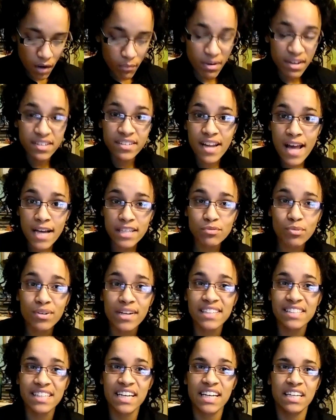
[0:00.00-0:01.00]
Um, my next
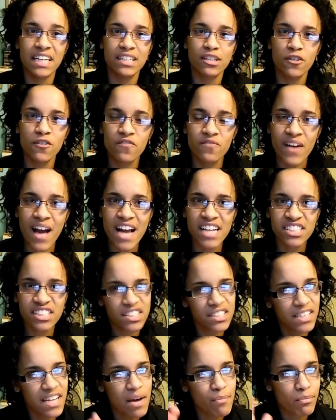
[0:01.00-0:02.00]
one is like another
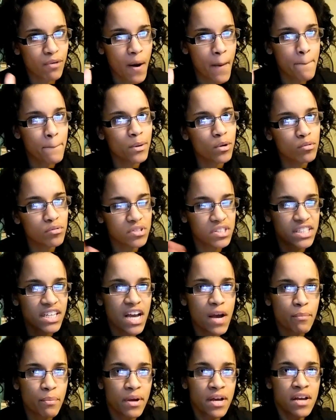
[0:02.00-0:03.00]
fashion tip, a boot
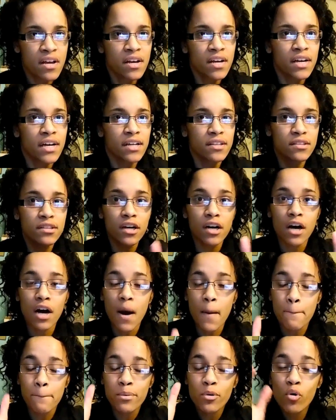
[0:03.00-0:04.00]
tip.
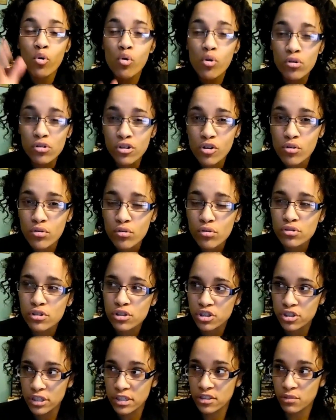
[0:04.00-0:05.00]
The um, pool
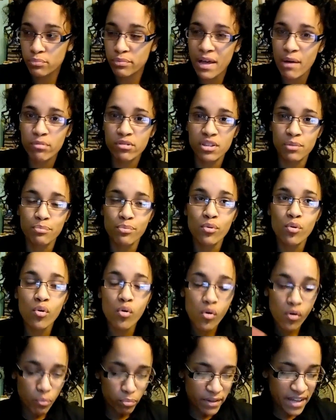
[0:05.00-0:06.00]
noodles you you play with the
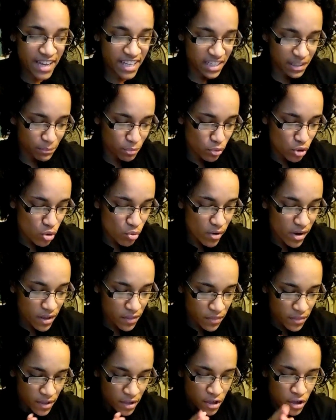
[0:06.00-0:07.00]
pool, play in the pool
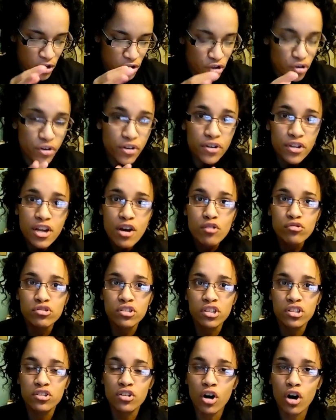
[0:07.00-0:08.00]
with. You can
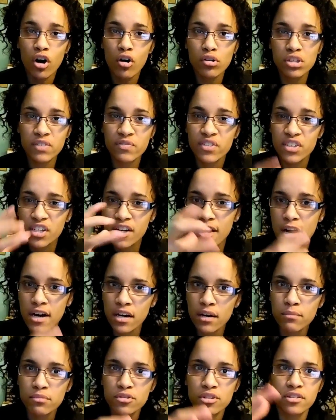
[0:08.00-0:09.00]
use those if you
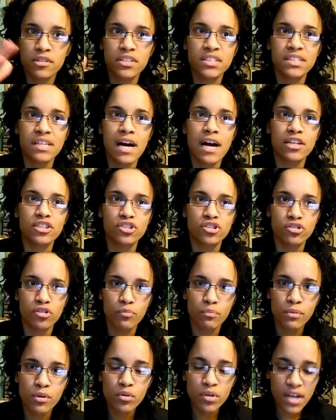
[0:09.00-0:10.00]
cut them to the size
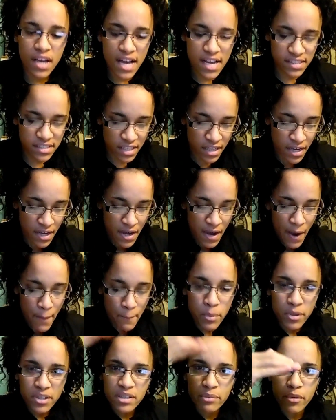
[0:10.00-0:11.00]
your boot is.
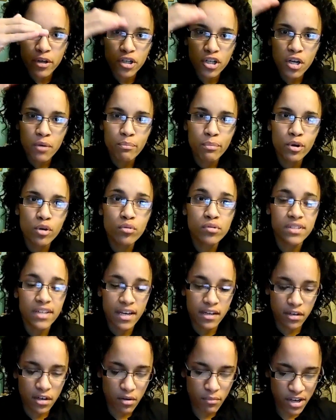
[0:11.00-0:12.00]
Put them in your
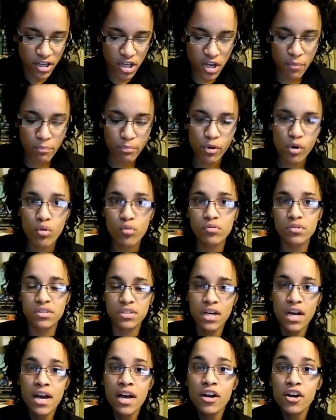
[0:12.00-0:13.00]
boot and it'll make your
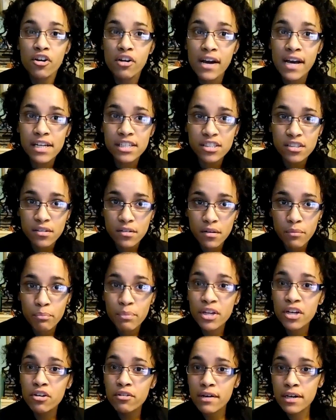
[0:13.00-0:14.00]
boot Crease,
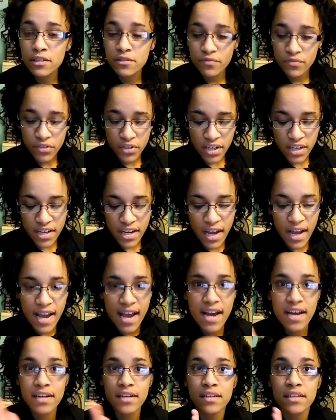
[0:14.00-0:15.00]
be crease free,
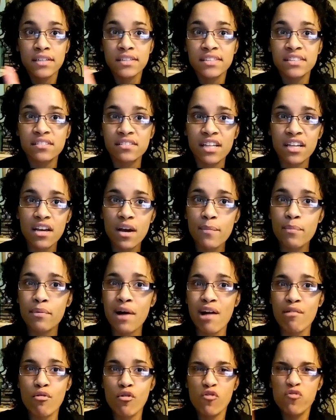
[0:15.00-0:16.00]
and stay
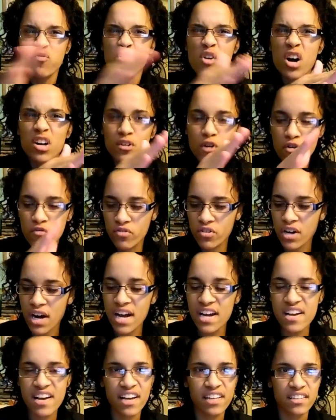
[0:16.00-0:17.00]
upright, won't fall
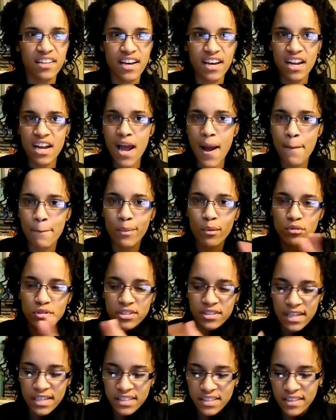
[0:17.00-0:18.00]
over. I hate that. I have
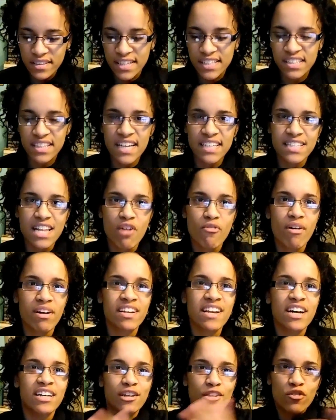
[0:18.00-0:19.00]
boots that's, that's like that
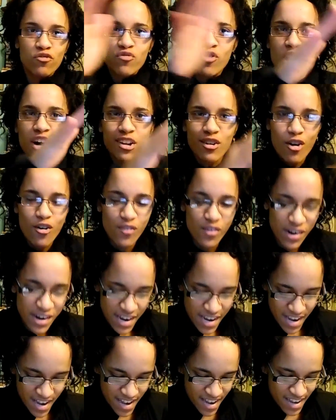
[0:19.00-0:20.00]
right now that'll fall
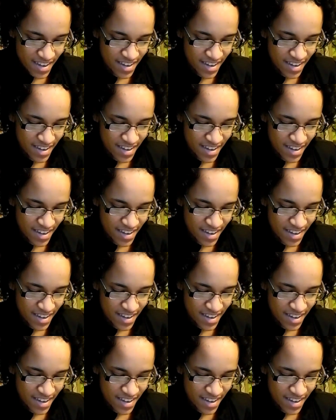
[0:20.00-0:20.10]
over.